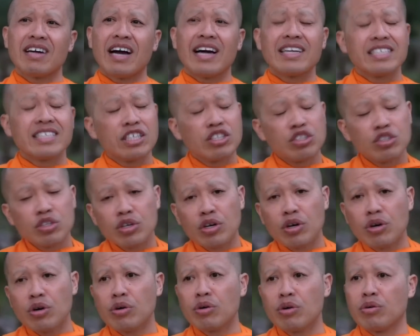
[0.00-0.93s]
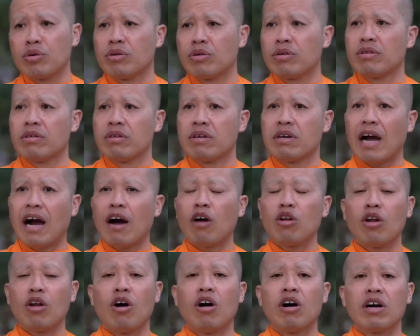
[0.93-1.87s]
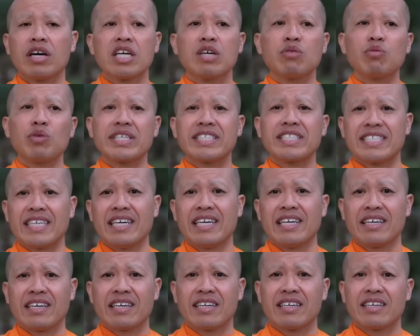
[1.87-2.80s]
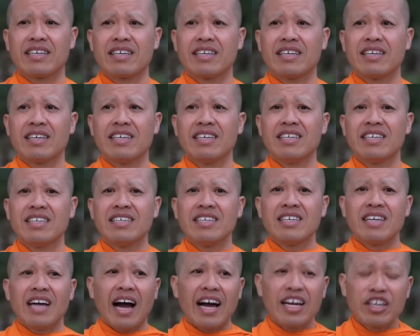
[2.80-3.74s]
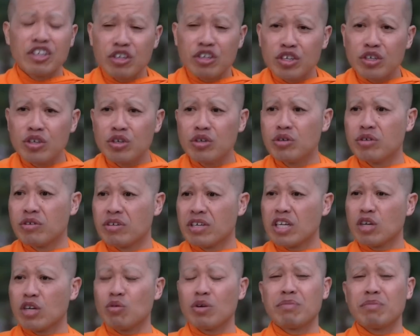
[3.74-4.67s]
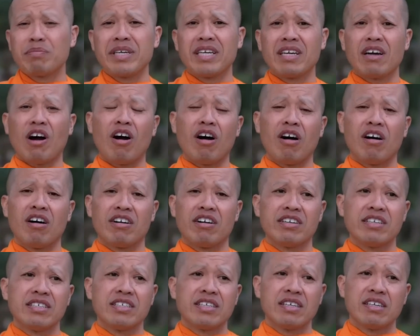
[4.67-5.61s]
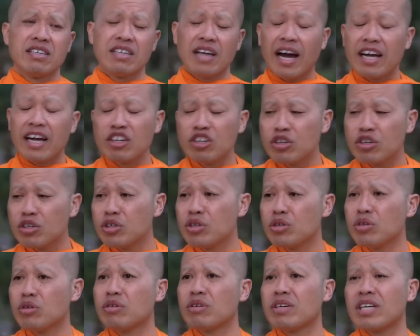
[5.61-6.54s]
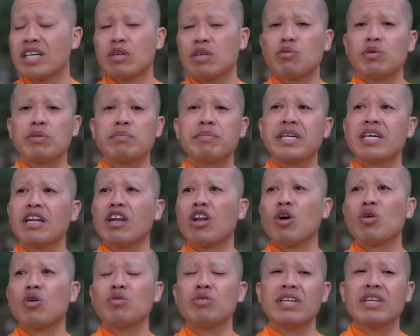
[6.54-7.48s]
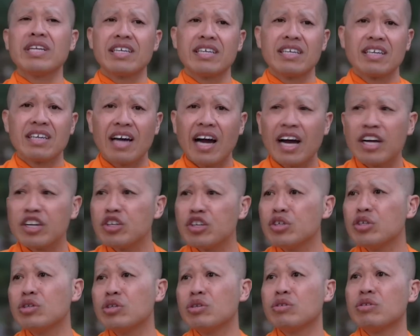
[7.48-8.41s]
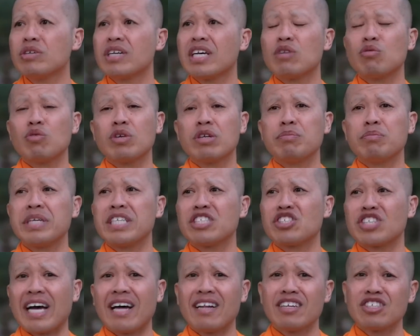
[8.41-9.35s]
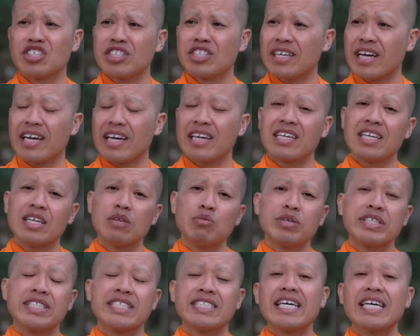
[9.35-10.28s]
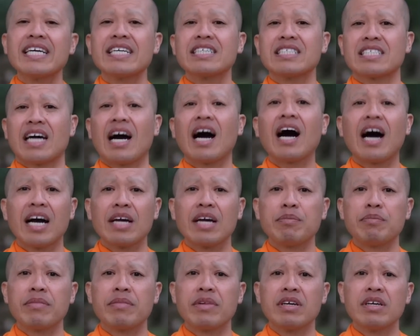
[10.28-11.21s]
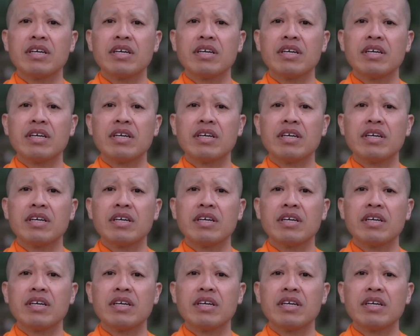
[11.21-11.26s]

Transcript: I didn't know how long it would take. I knew it would be hard. I knew it would be lonely. I knew it would be challenging and it would take time.